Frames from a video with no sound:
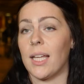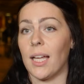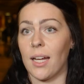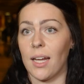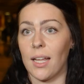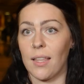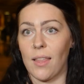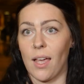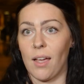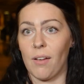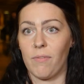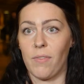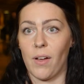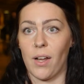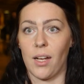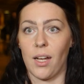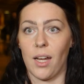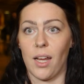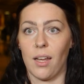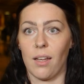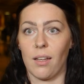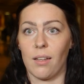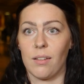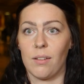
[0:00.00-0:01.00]
Getting that
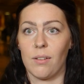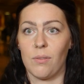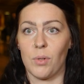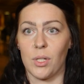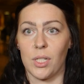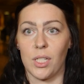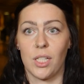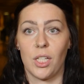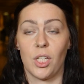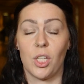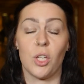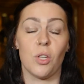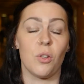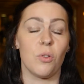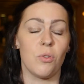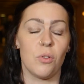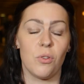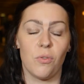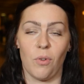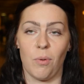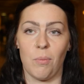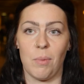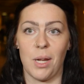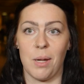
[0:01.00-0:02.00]
funding was
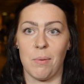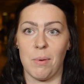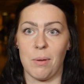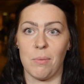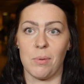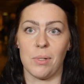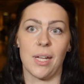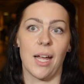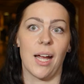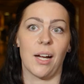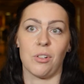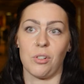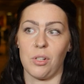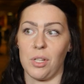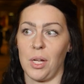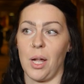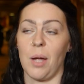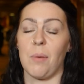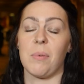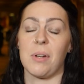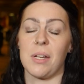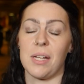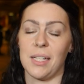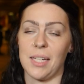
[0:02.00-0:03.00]
huge for me to be able to actually come and